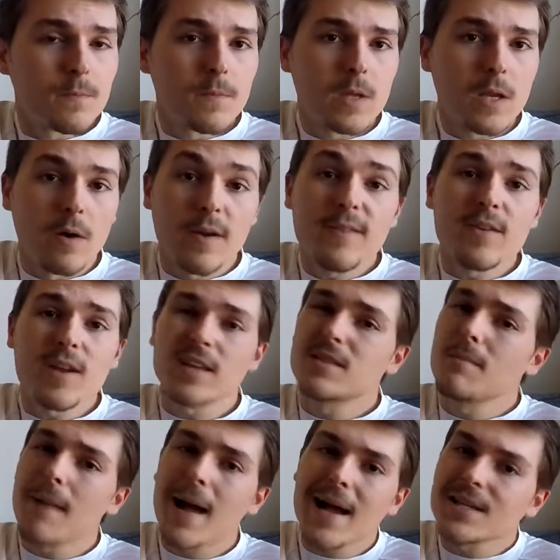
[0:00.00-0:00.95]
you know, even like
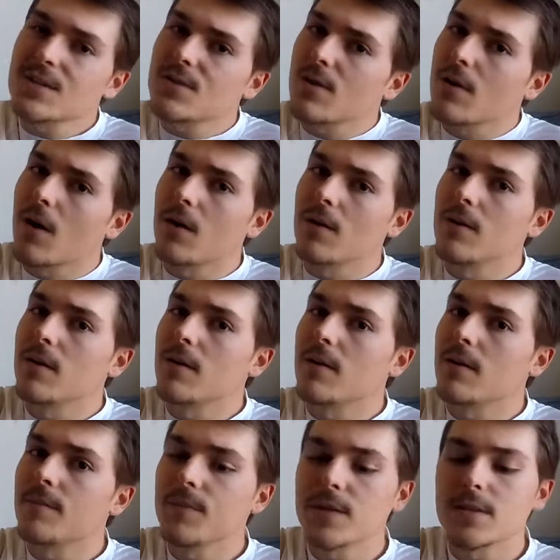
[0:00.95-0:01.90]
the Master
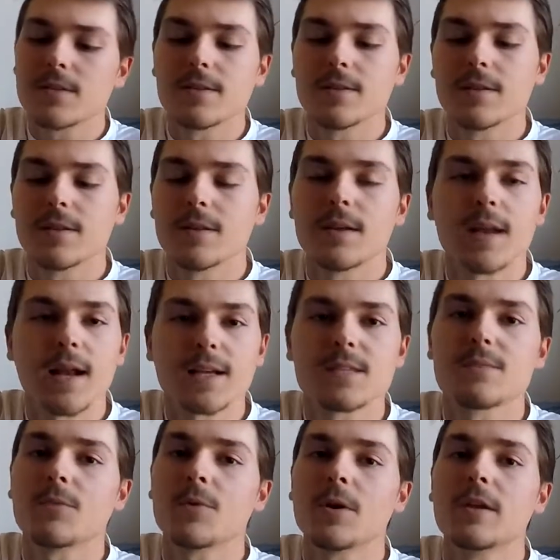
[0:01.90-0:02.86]
Gardener, this it has
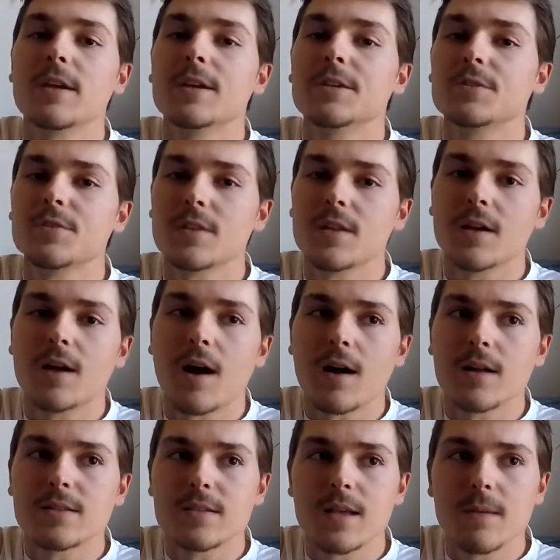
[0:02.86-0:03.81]
some really interesting
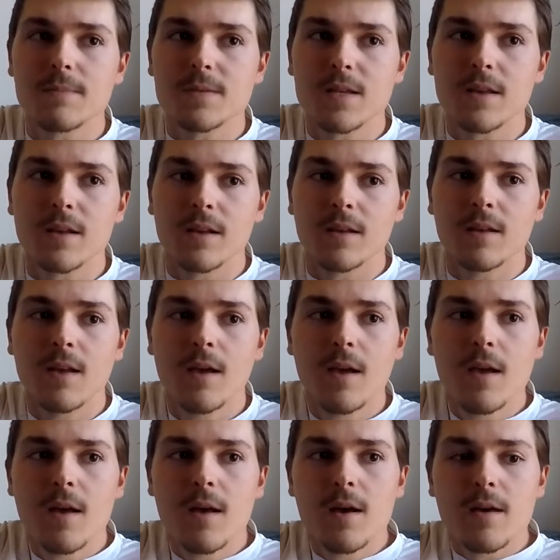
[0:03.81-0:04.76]
concepts in it
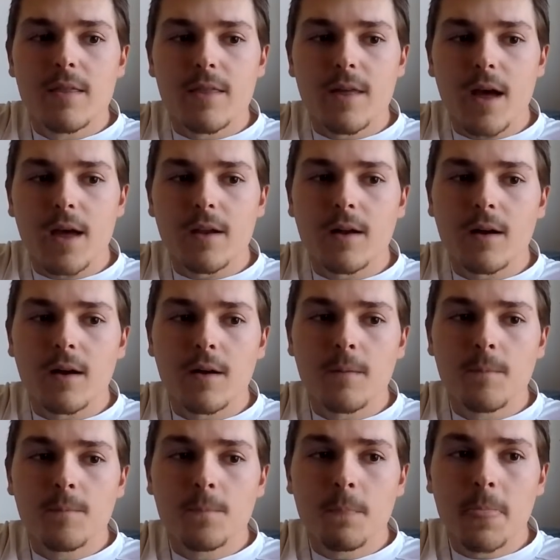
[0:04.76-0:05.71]
that
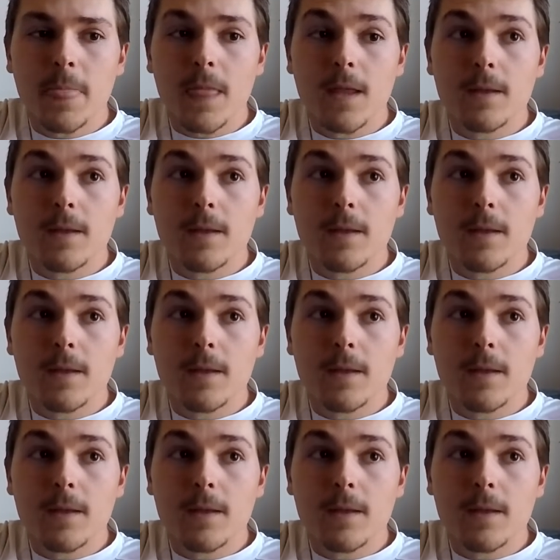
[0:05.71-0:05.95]
um,